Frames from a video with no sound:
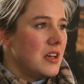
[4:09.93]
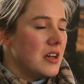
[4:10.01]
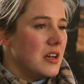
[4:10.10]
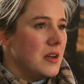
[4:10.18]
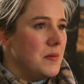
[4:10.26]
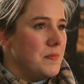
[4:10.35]

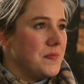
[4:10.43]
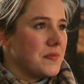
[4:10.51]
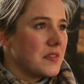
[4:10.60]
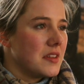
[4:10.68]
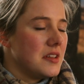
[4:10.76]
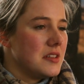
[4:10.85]

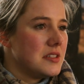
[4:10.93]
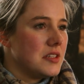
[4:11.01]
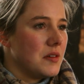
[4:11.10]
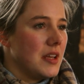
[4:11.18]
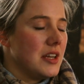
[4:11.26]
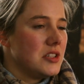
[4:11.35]
Um,
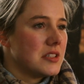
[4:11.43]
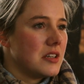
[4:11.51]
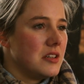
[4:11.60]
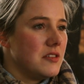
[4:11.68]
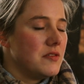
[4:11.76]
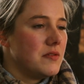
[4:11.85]
so yeah, just
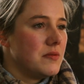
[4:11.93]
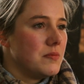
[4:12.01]
kind of